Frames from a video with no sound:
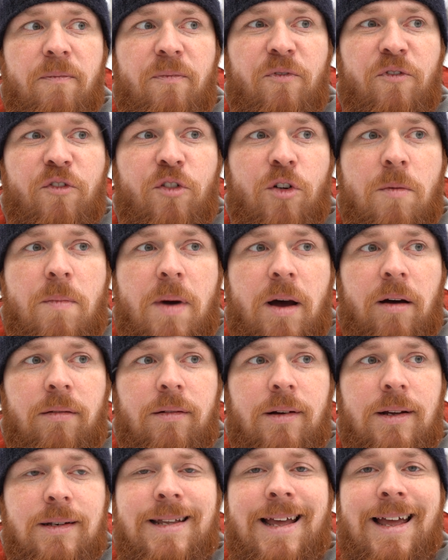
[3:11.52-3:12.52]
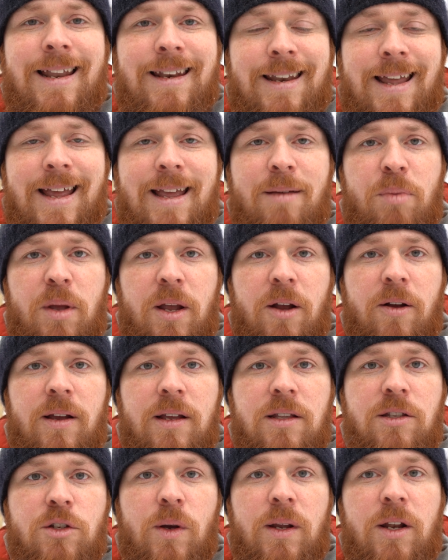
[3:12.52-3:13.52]
for about a 10-day
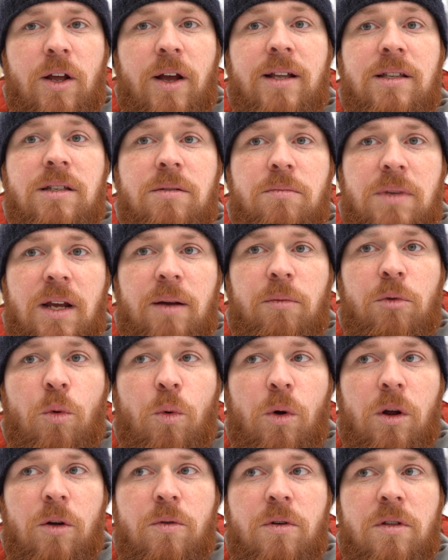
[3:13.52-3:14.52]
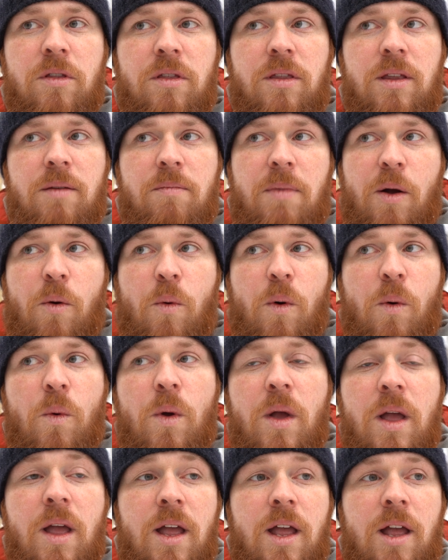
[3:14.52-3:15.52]
period. So I know I had some time to work with, and
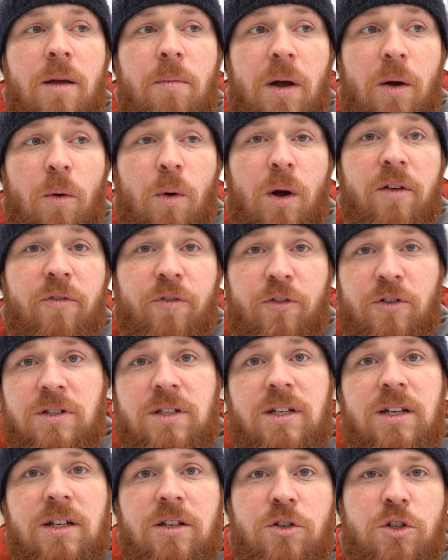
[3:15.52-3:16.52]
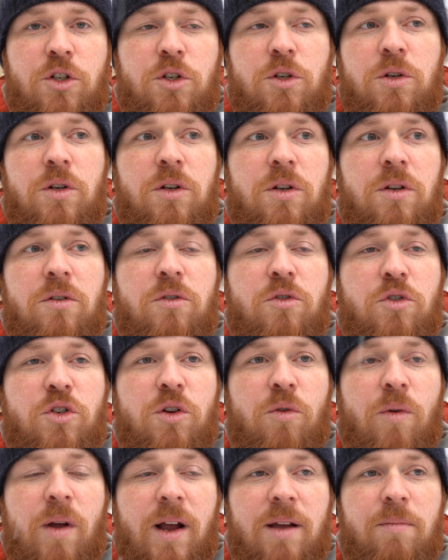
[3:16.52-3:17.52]
my wife Christine,
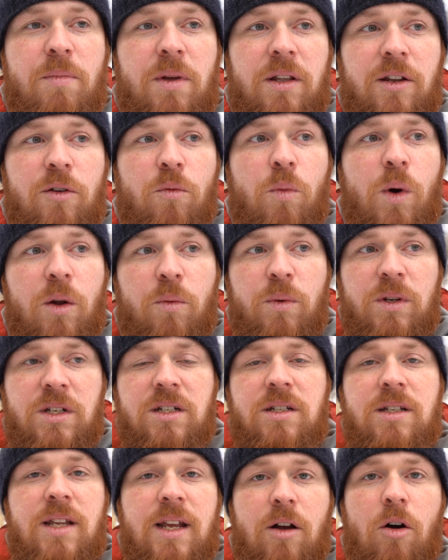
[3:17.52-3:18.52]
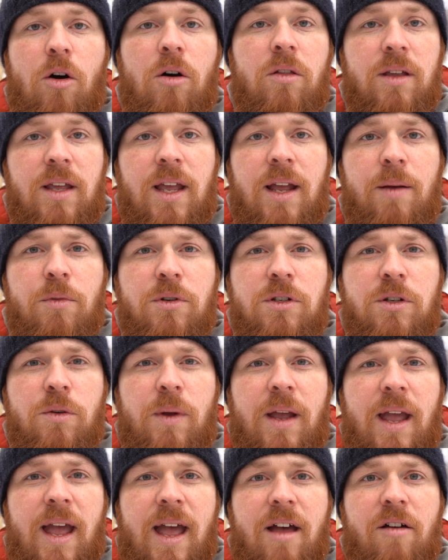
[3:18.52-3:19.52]
she recommended, why don't we just take all the cameras that
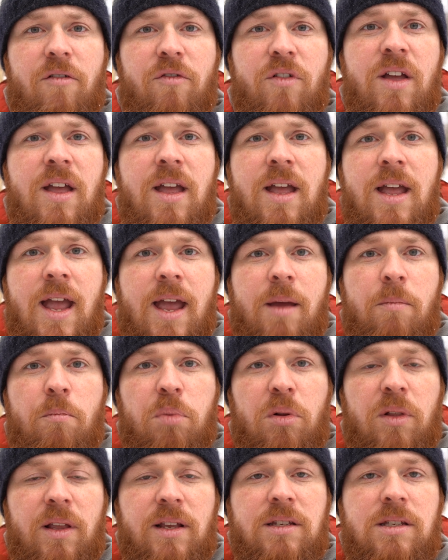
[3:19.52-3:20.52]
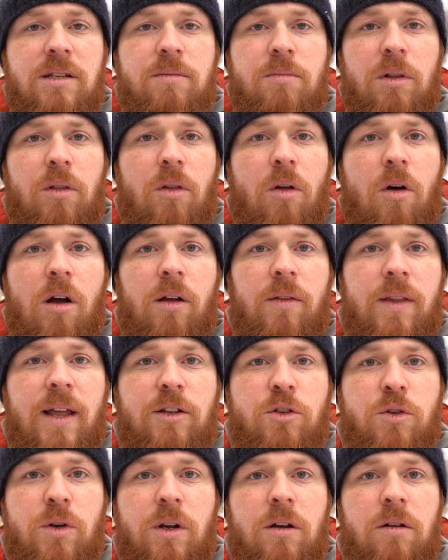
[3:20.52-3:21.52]
we have and place them along that
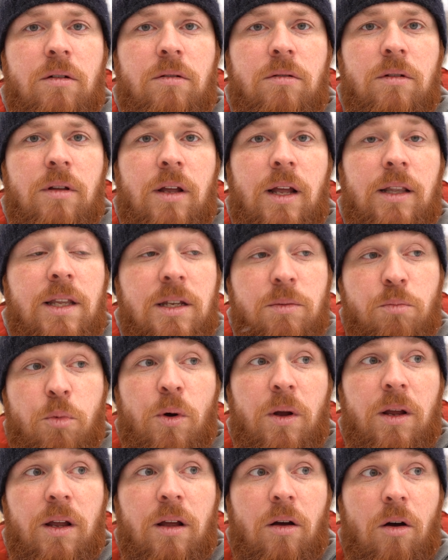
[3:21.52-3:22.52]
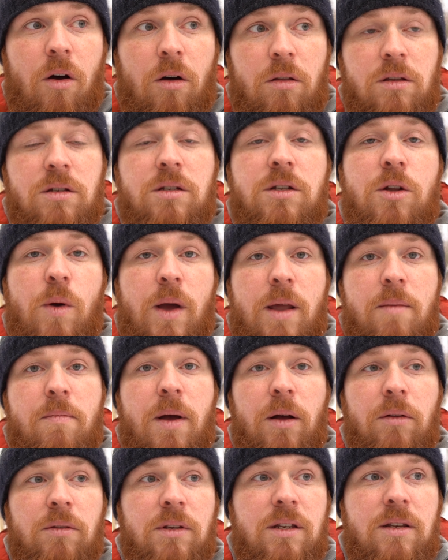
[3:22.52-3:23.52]
trail. At this point, all the snow had
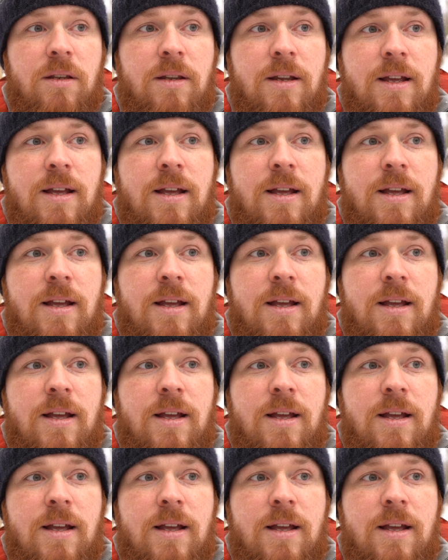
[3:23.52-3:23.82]
melted,